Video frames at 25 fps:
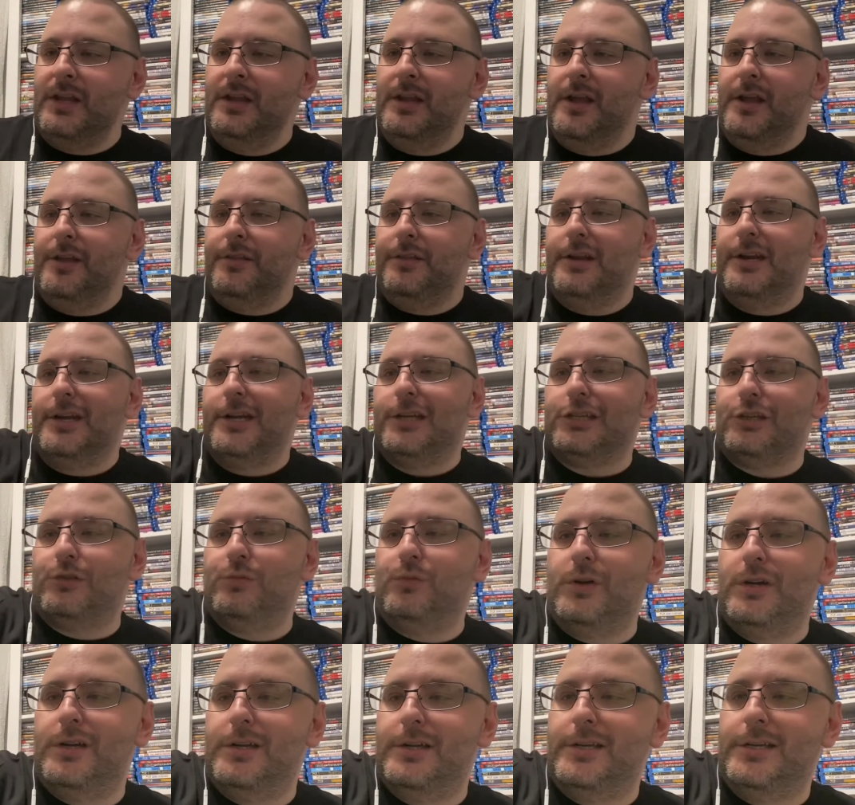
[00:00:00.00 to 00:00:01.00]
The next
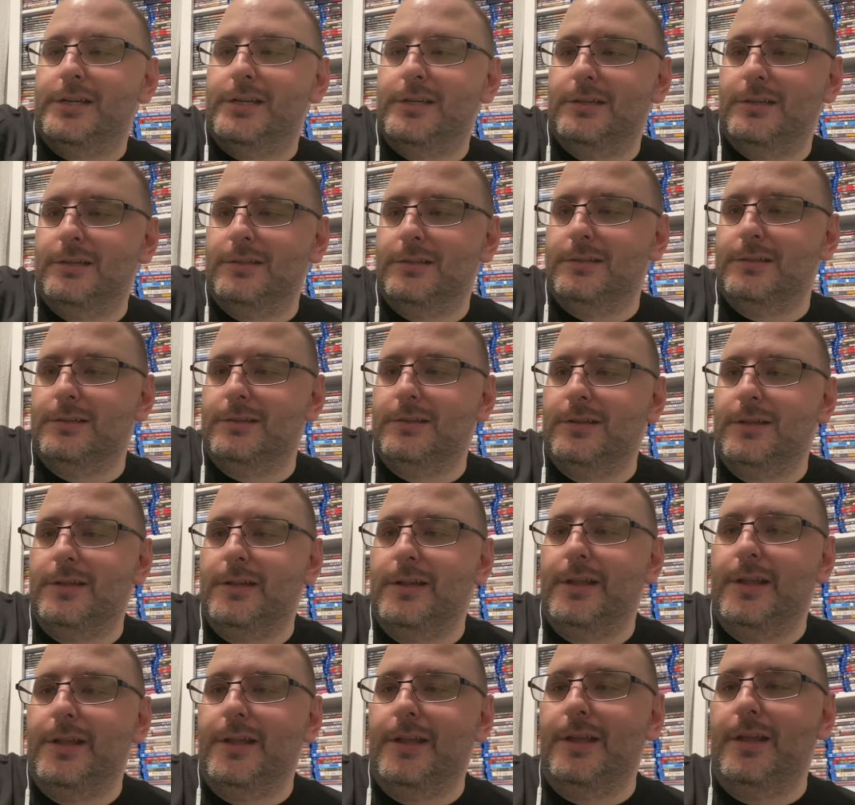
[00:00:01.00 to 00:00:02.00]
one
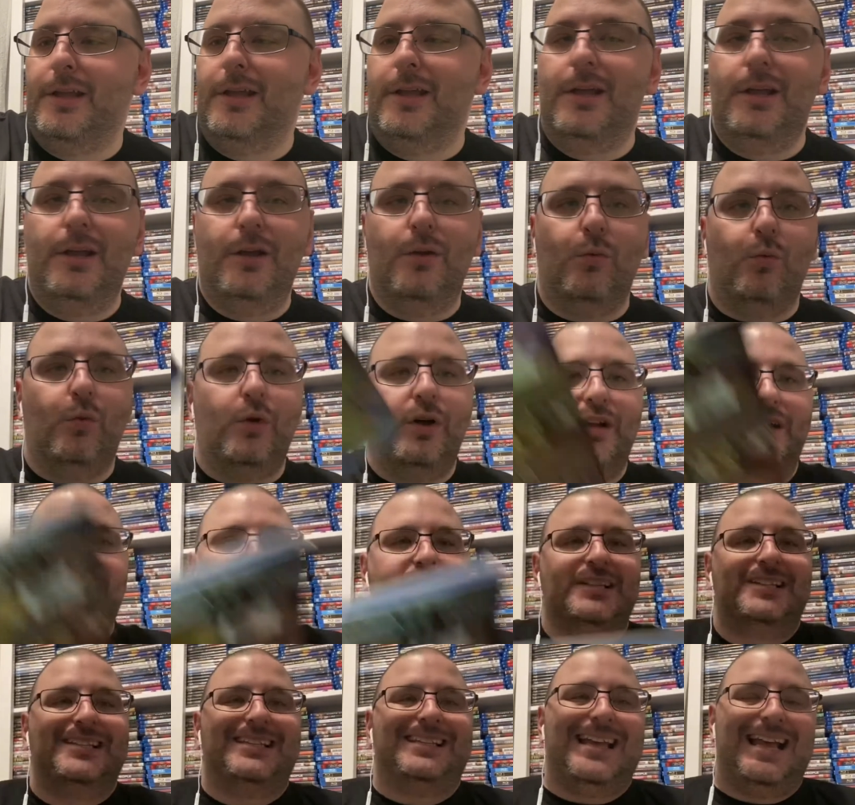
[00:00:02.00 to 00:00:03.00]

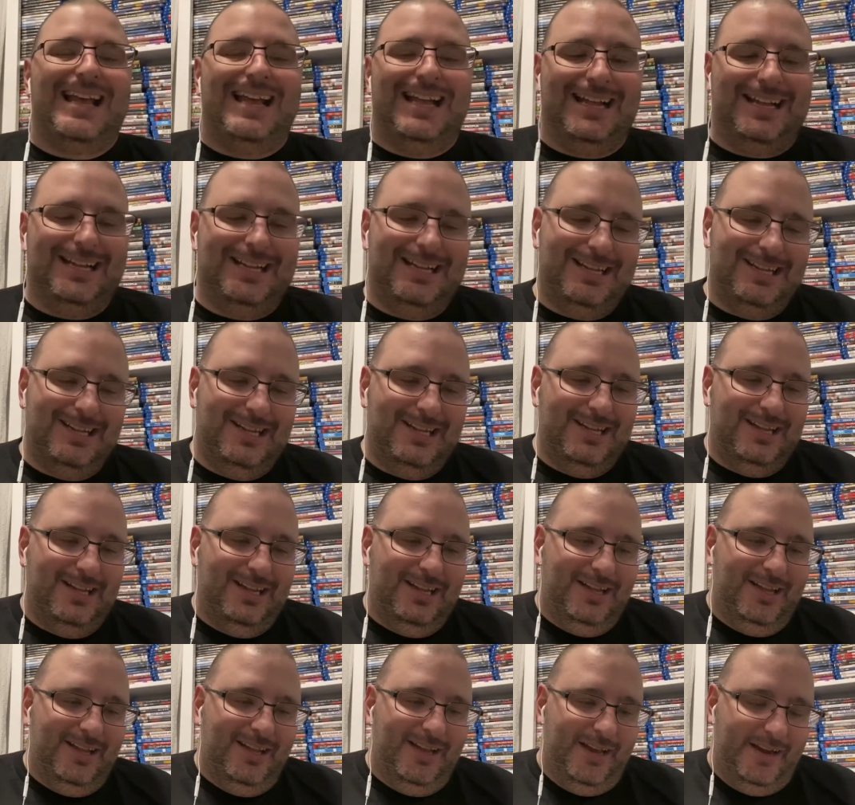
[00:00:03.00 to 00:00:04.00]
was
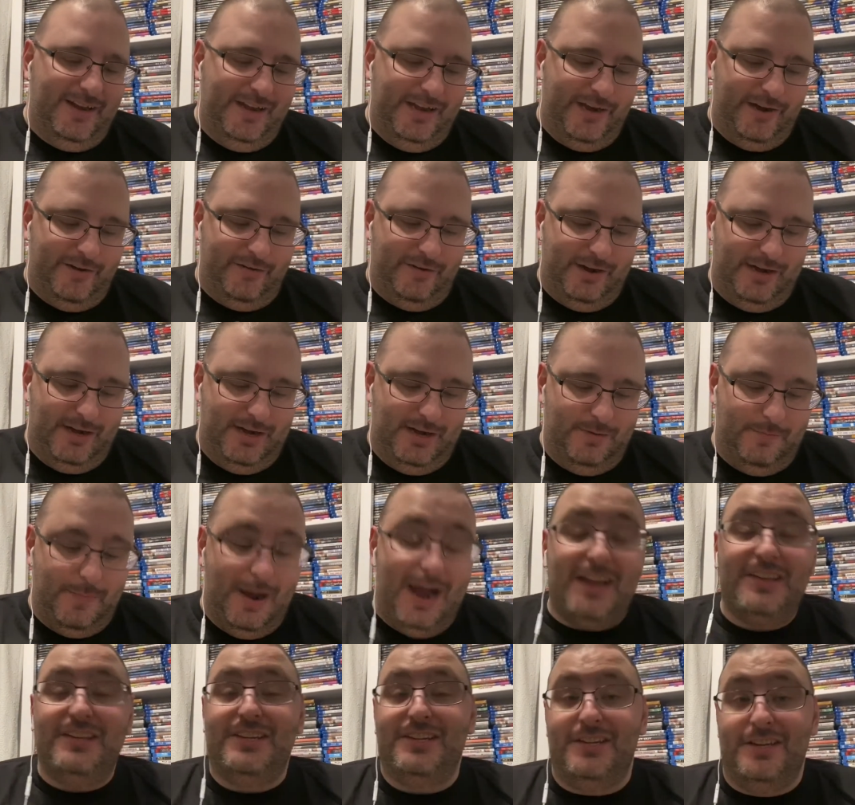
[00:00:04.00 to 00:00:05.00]
narrated
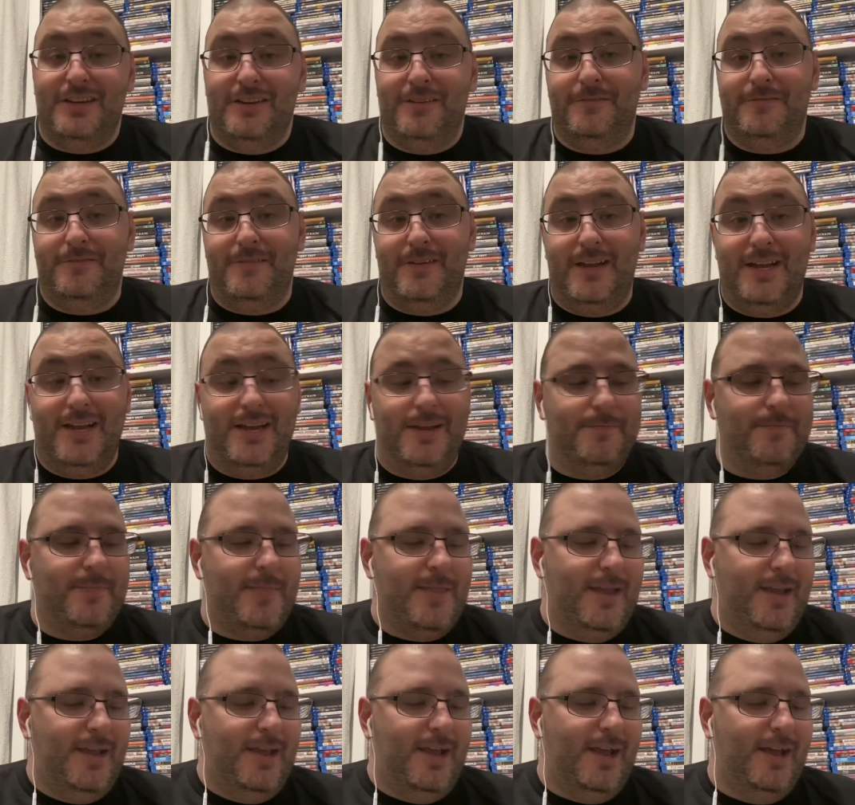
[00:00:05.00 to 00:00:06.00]
by Tina Fey,
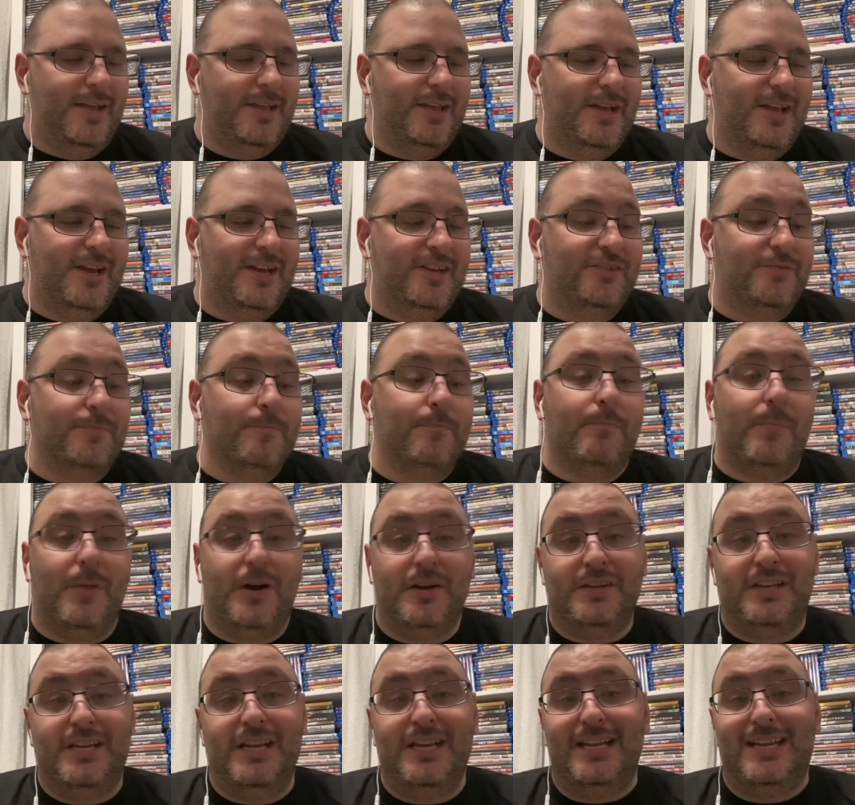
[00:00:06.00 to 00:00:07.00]
and it is
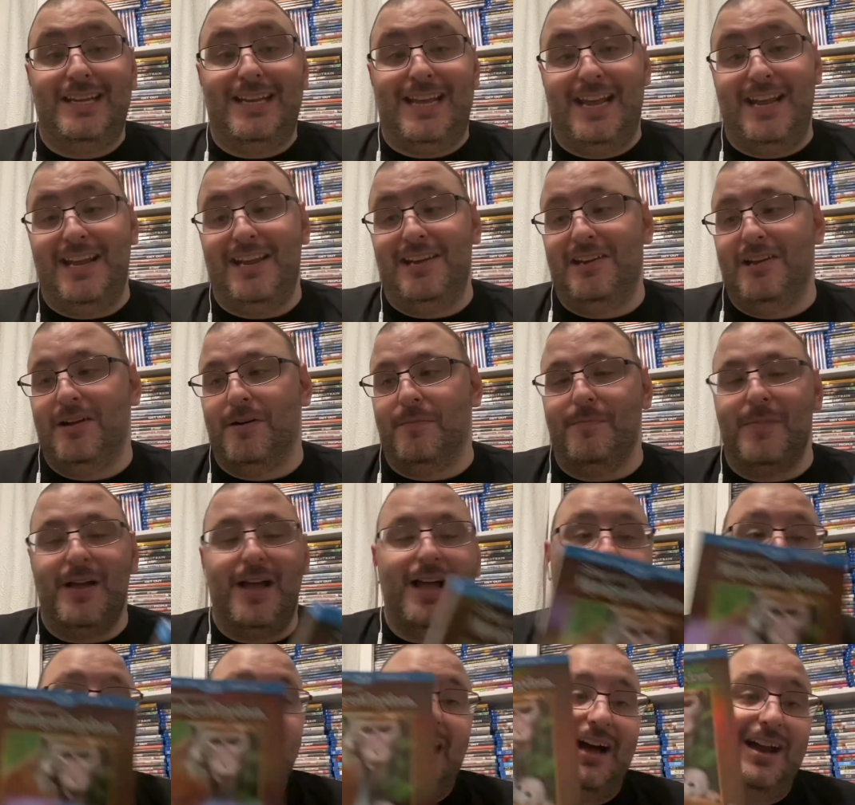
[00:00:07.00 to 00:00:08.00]
Monkey Kingdom,
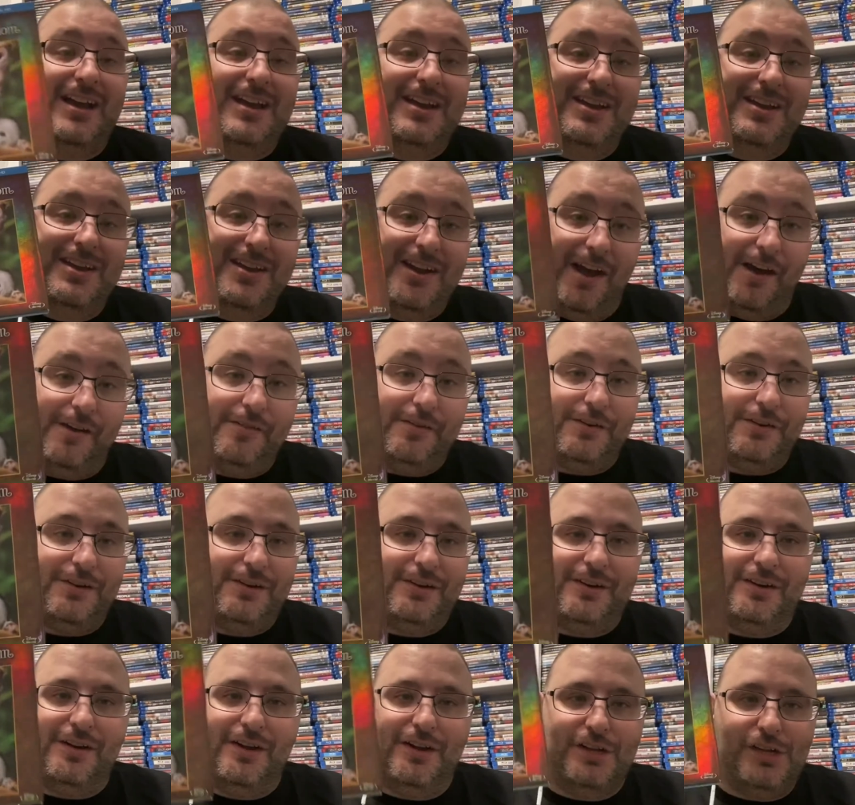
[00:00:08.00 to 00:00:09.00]

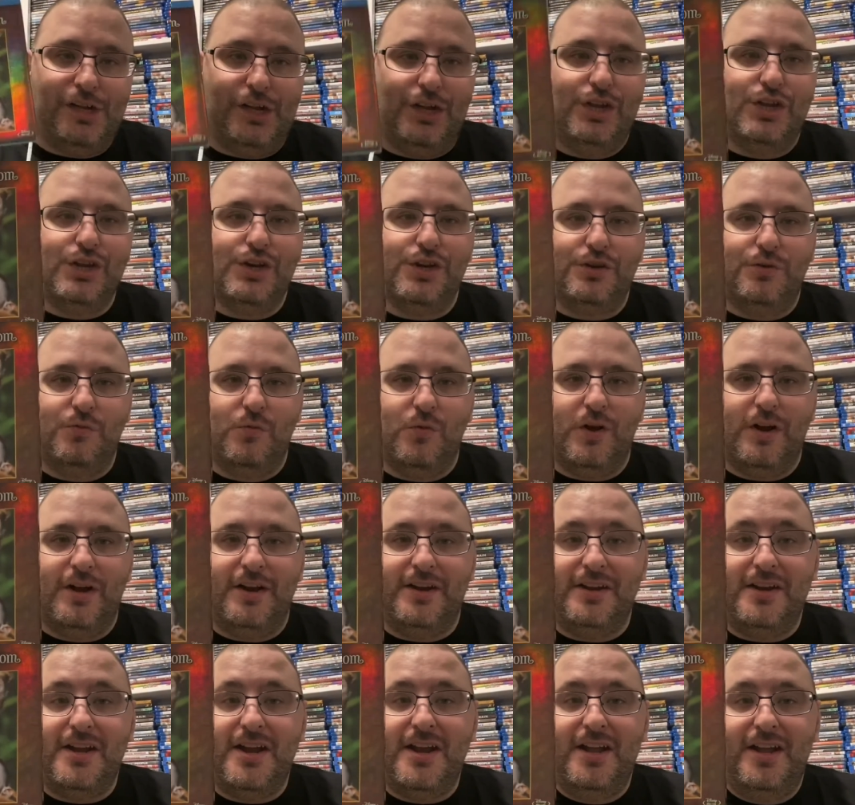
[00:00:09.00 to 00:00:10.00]
another good
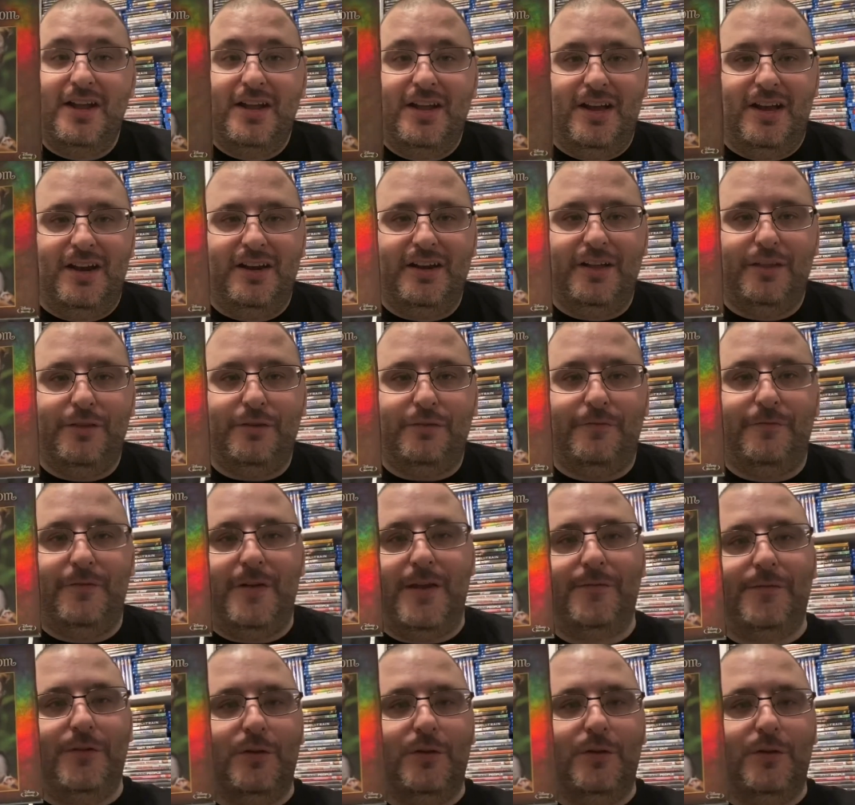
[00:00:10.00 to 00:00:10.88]
one, another favorite